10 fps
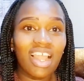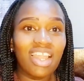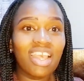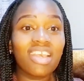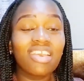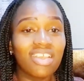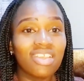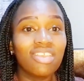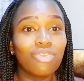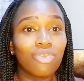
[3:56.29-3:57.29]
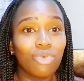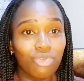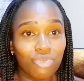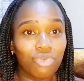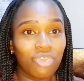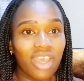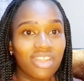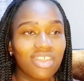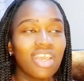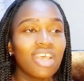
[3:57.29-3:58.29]
Like, he's used to
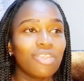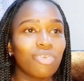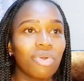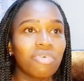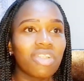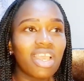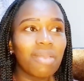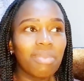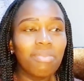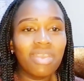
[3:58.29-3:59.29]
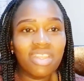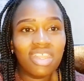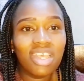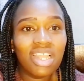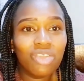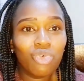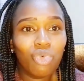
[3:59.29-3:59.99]
that. So I was like, maybe ni ile tu